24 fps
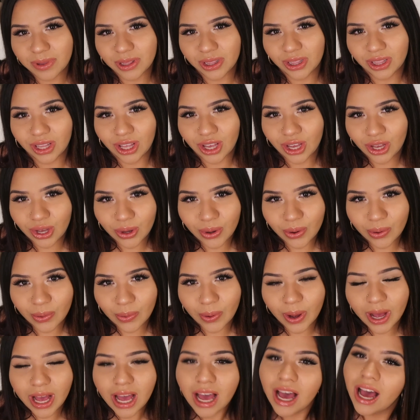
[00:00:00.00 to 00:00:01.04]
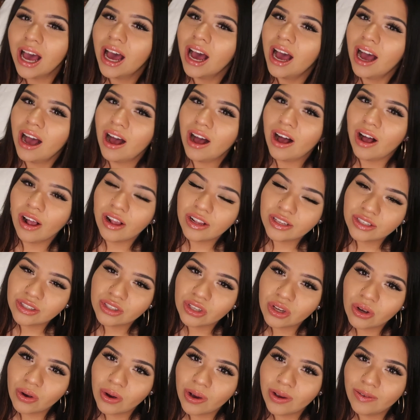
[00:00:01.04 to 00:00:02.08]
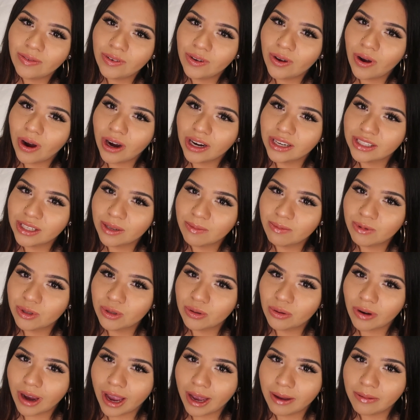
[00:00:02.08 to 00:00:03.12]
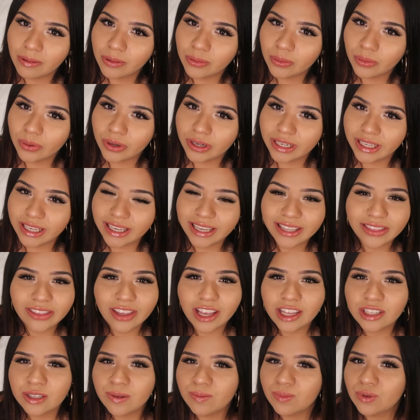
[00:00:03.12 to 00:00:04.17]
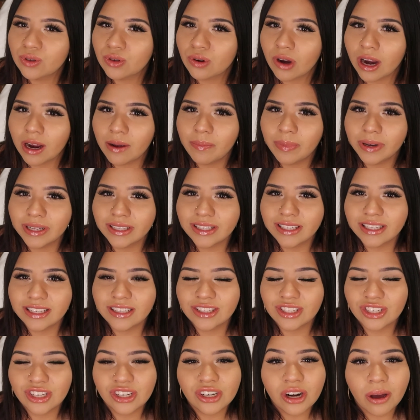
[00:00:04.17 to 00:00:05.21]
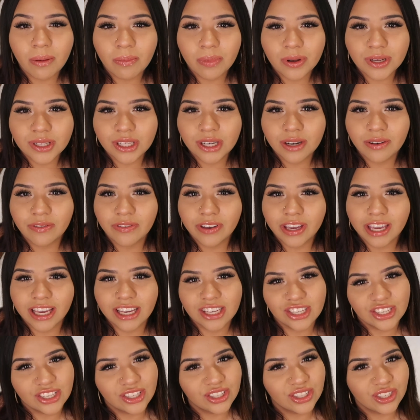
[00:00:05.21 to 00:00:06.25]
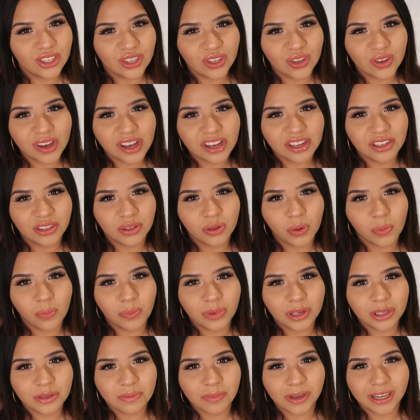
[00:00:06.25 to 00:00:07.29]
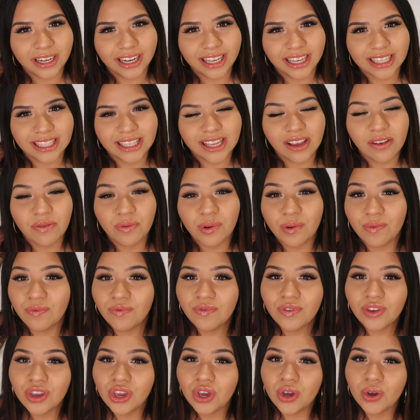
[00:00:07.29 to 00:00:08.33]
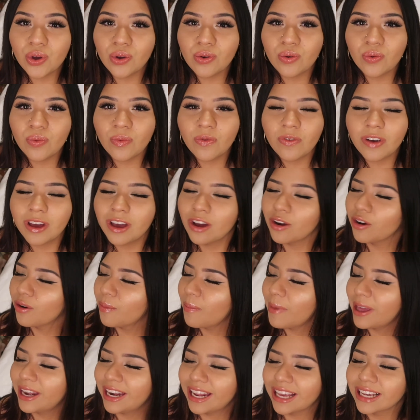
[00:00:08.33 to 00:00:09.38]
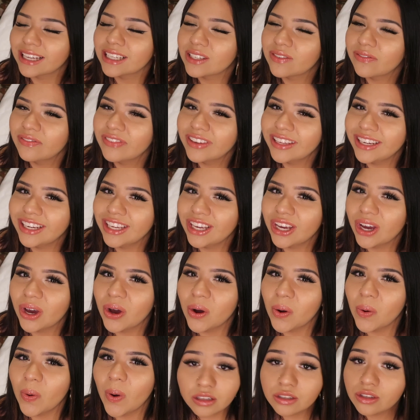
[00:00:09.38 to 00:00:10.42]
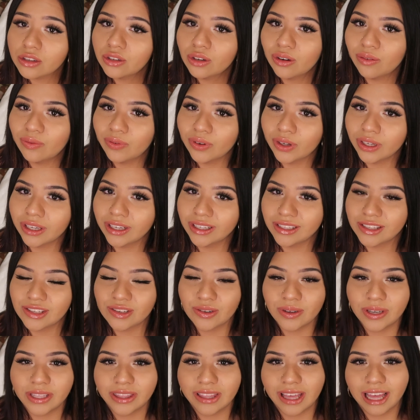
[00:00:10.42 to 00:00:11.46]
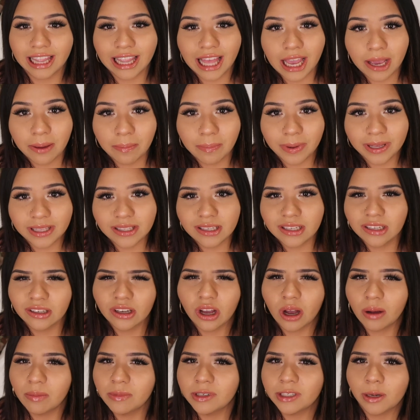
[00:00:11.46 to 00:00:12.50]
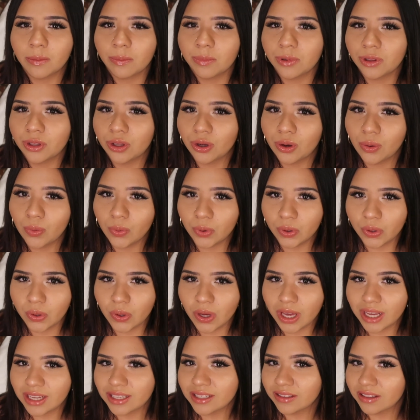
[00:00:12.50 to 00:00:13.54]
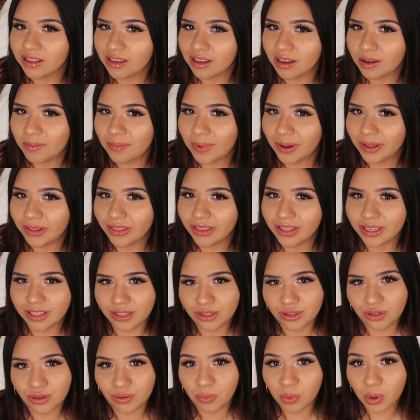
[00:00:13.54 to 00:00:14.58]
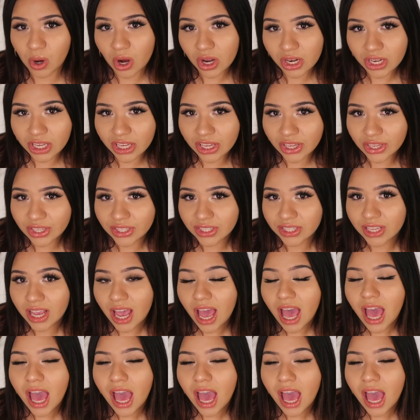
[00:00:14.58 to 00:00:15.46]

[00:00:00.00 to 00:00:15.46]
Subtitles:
below. Also, if you aren't subscribed already, hit that subscribe button, turn on post notifications so you guys don't miss my next review or my next video. Also, don't forget to hit that like button, comment down below what do you guys think about these two products.